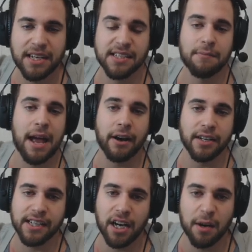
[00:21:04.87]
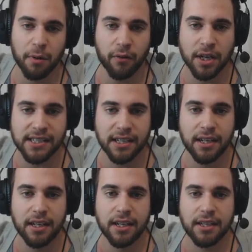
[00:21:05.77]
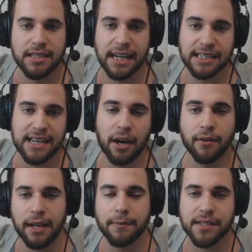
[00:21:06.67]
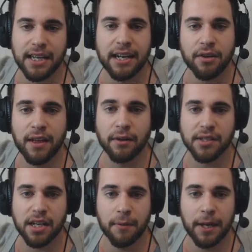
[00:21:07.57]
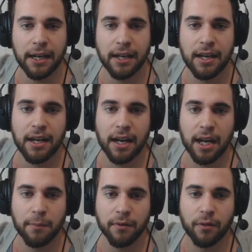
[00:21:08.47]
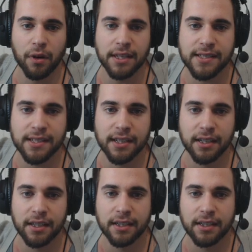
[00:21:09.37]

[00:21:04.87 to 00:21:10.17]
It doesn't matter. He's going to Hyper Voice and take us out. Yep, see, I knew that was coming. Hyper Voice.